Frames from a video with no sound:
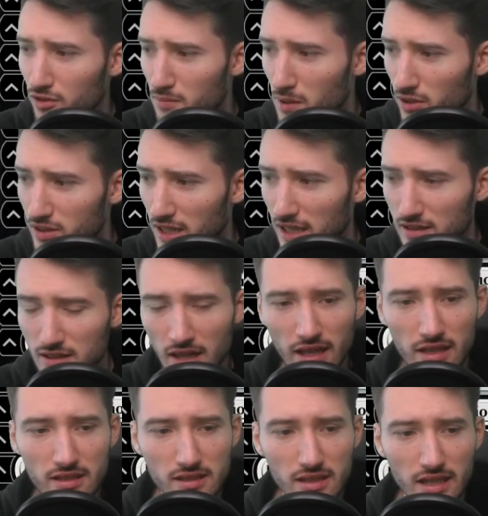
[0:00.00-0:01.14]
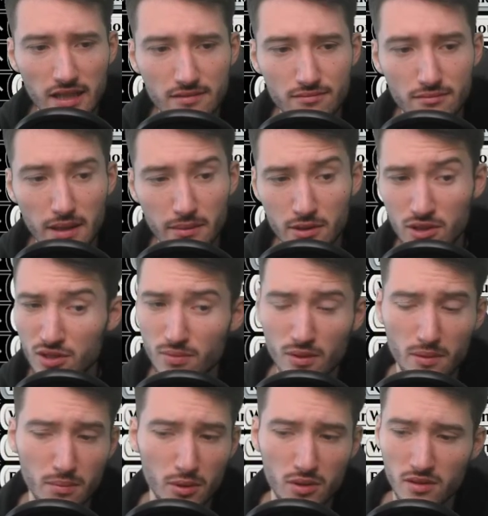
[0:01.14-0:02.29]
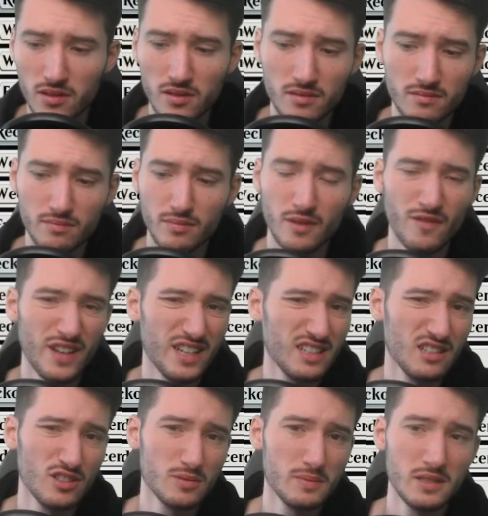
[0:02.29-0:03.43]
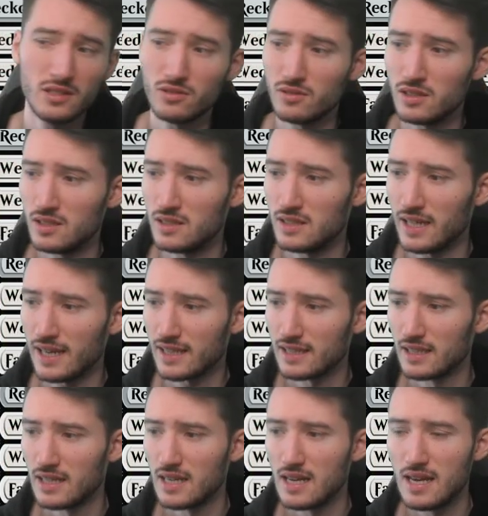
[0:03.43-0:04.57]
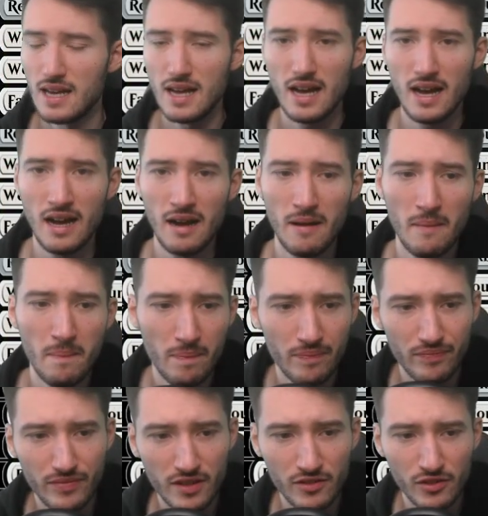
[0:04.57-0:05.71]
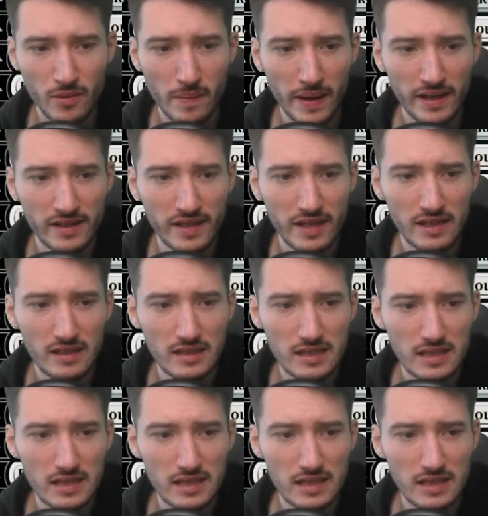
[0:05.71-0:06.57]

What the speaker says: about that, I gotta say. Maybe you just want to put the Wedding Announcement into the deck, into the main deck.